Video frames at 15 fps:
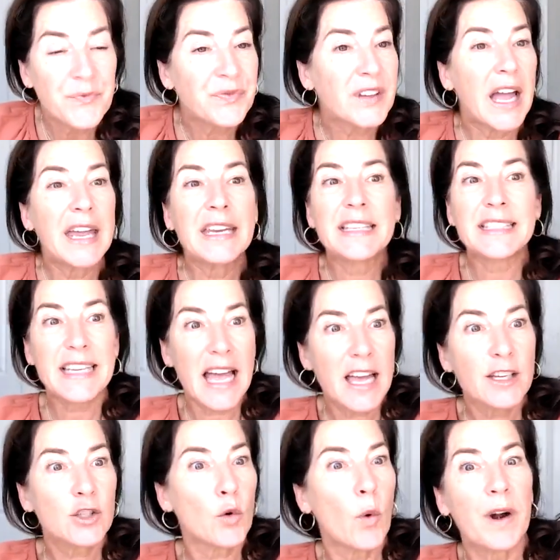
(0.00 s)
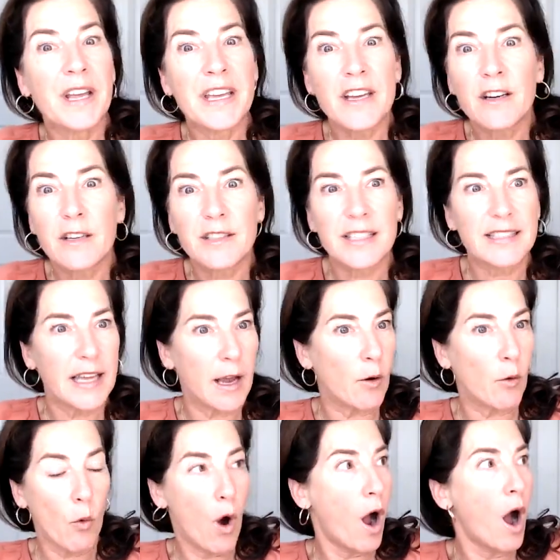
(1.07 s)
and in 10, 20 years, it's like,
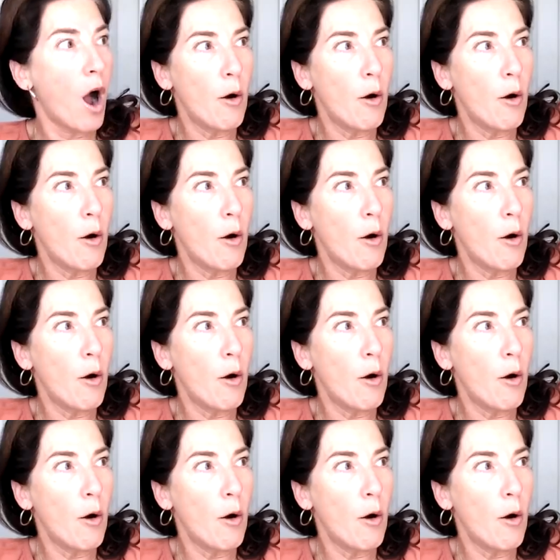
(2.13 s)
oh